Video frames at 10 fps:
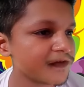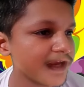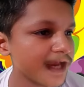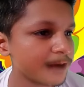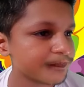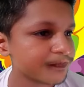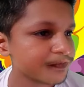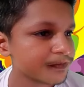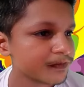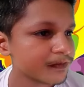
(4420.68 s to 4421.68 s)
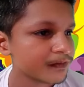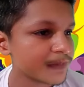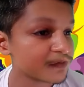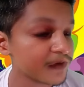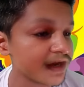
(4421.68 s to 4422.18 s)
But when a
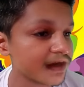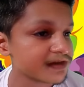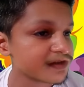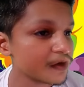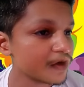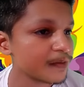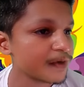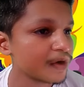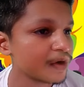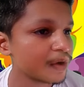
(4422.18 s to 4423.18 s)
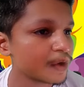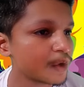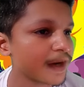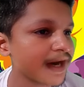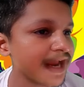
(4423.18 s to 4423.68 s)
slow-mo overhead
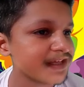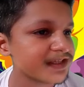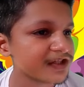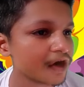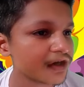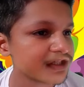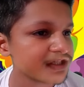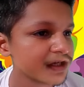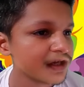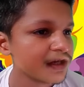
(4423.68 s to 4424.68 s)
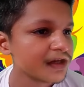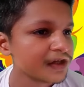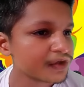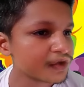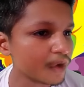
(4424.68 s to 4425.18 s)
shot shows
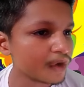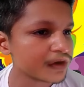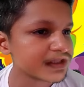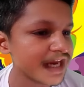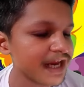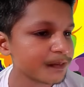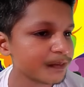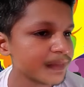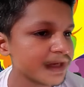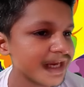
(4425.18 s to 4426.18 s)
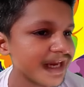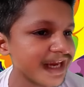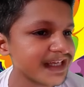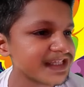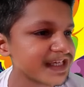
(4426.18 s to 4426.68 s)
him inching
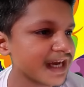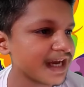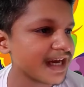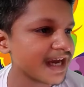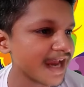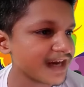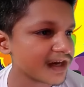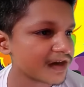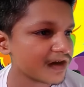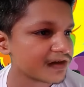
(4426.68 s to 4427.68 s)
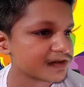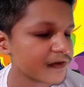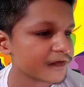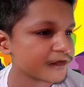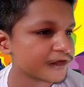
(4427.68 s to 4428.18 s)
ahead across the finish
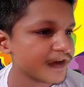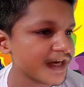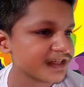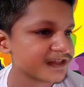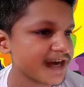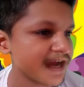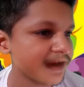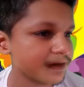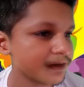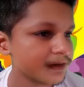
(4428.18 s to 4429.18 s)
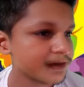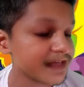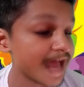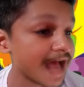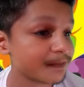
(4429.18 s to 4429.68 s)
line, damned if
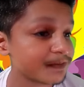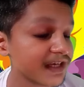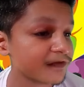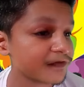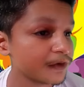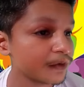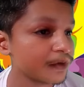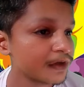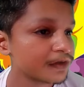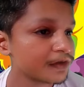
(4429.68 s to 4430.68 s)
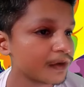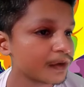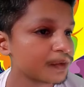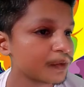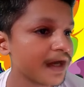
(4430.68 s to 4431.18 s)
you don't want to
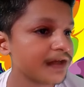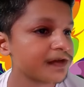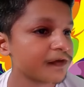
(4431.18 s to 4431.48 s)
first bump.